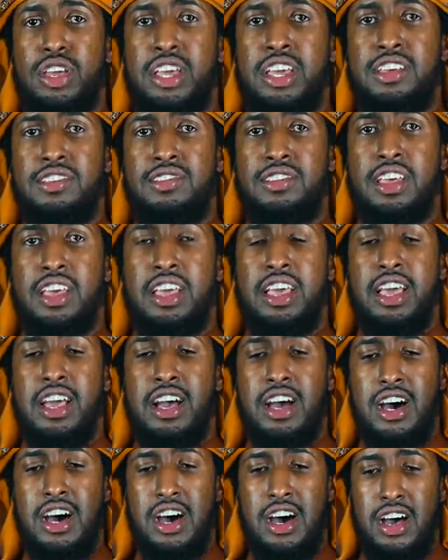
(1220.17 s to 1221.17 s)
is
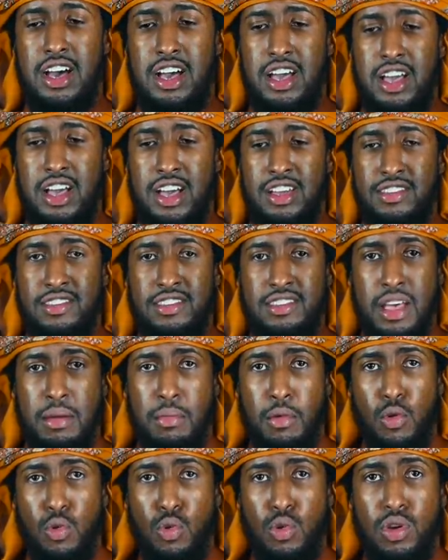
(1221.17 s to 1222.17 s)
a
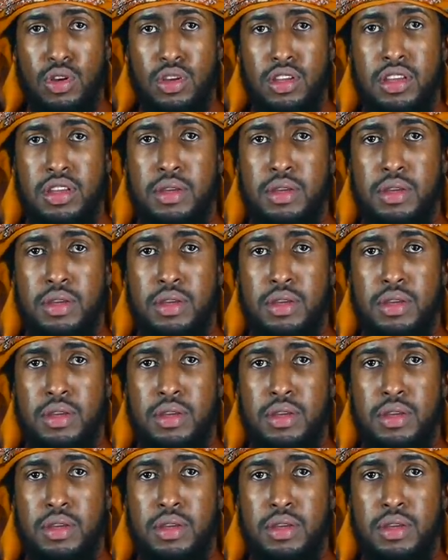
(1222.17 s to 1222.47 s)
sabru,